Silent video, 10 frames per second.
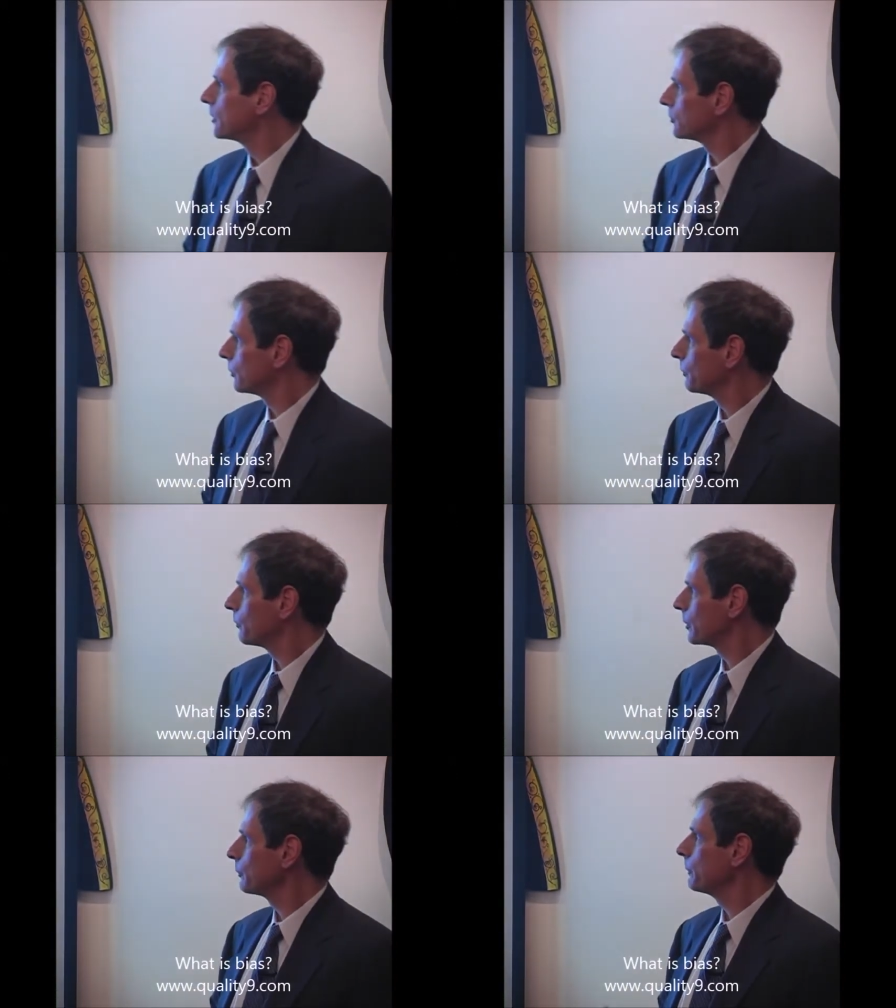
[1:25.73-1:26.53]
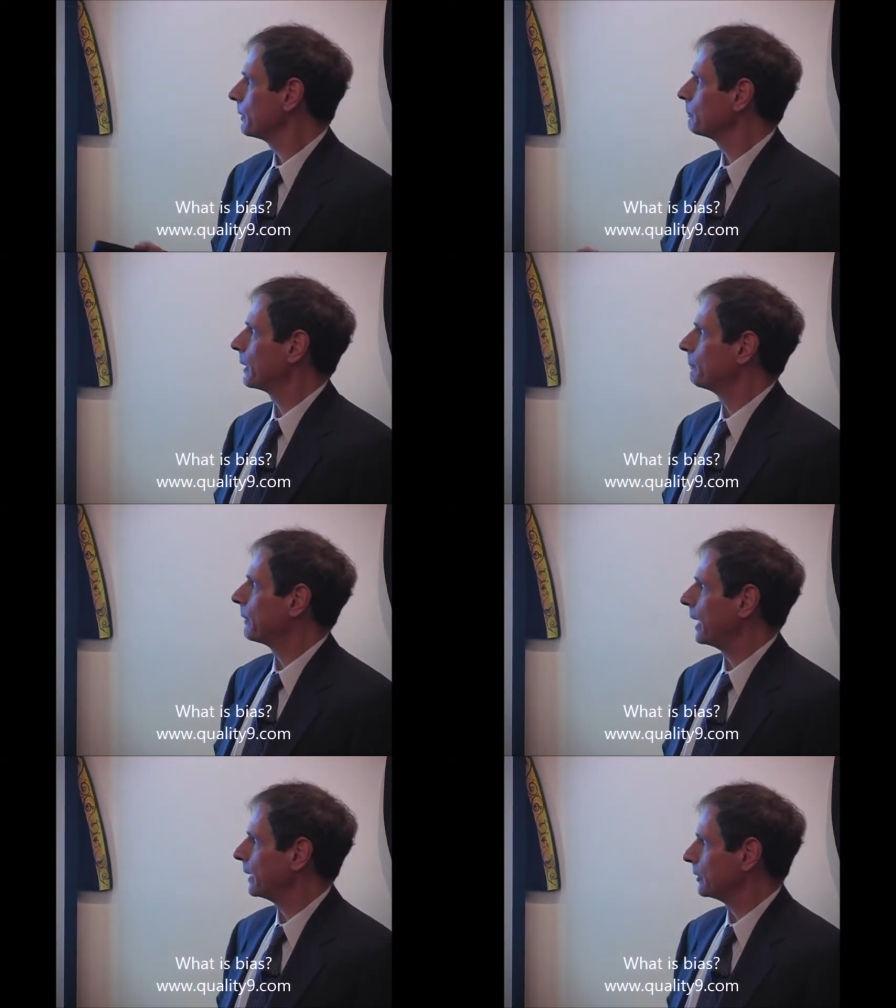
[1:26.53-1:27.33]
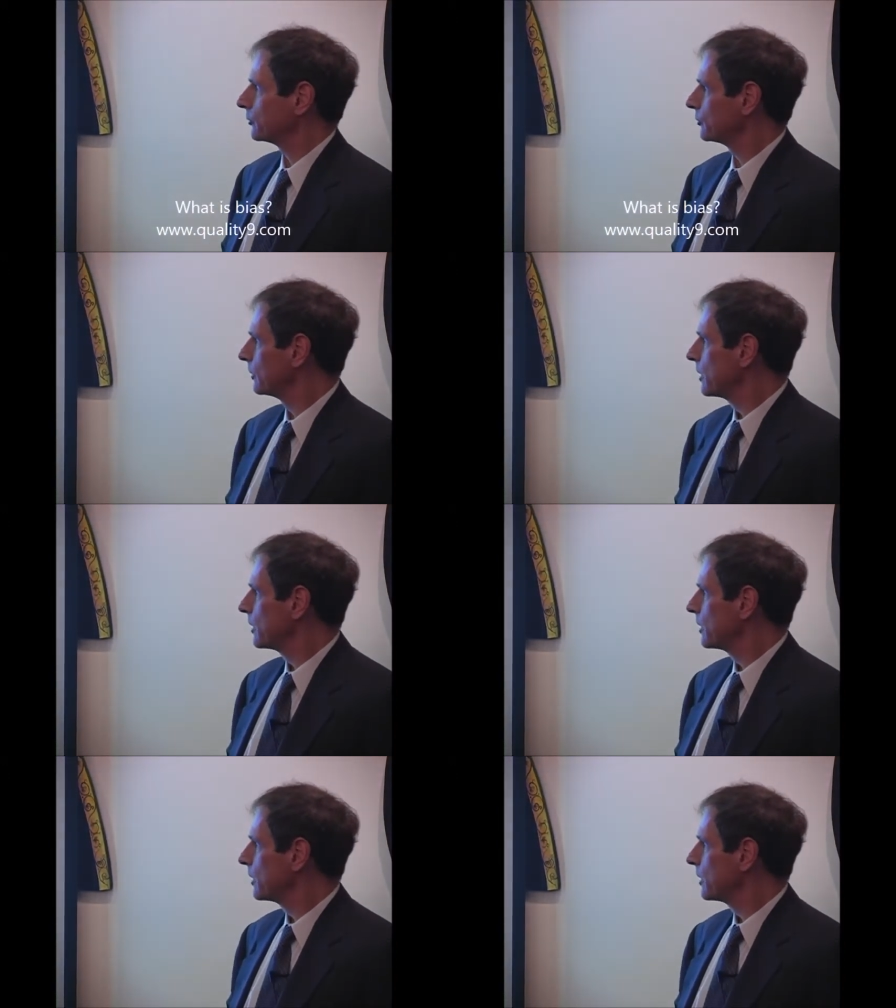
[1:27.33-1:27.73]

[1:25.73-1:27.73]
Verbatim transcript: So what do we mean by bias?